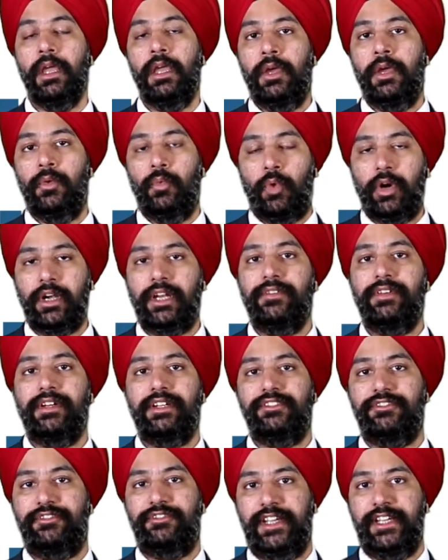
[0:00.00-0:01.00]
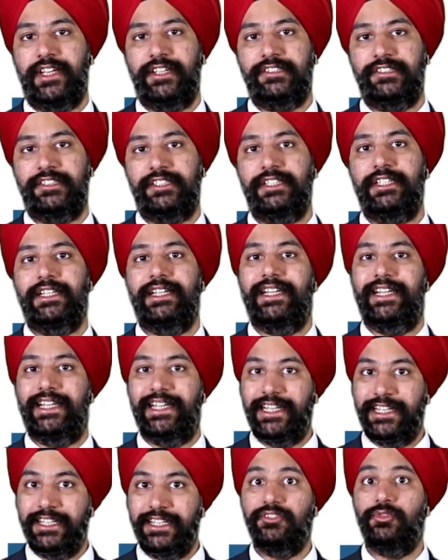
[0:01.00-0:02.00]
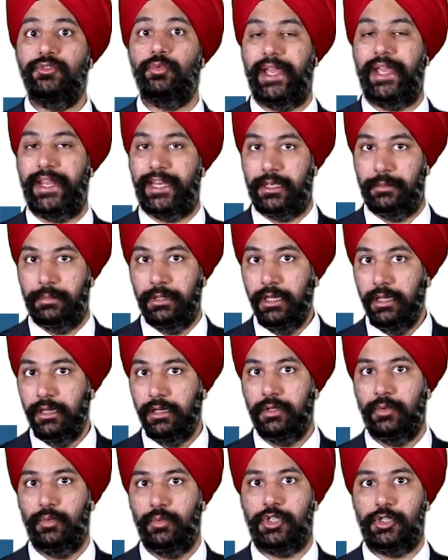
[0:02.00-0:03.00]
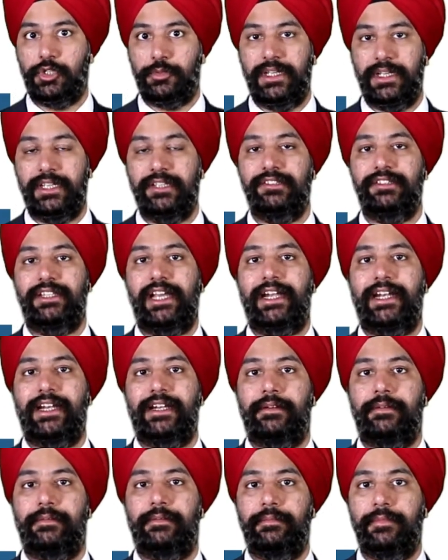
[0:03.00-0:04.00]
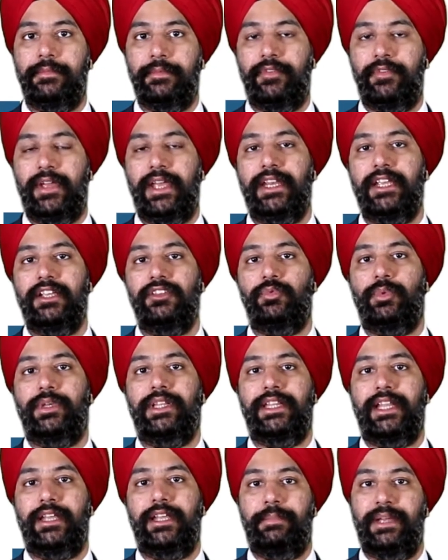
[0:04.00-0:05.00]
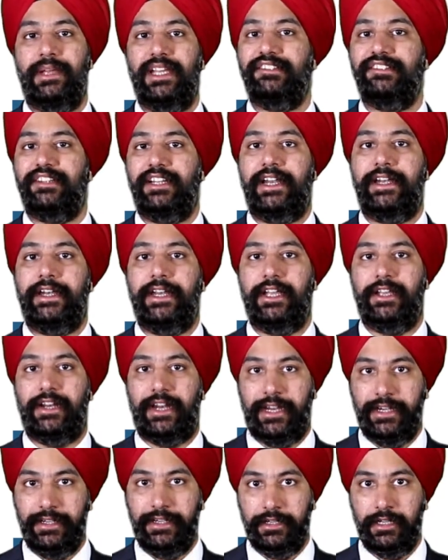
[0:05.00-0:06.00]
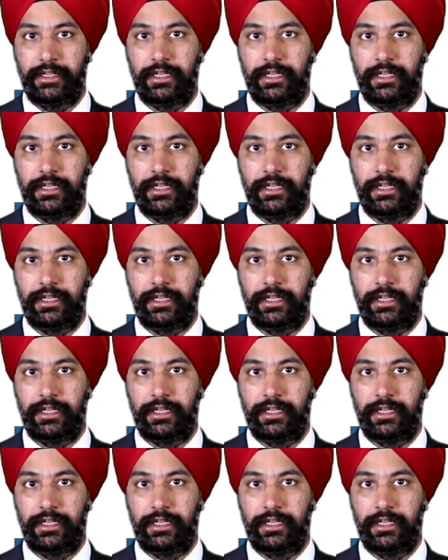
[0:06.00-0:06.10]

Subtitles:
Whatever is fixed is variable, which means that it varies with the base lending rate,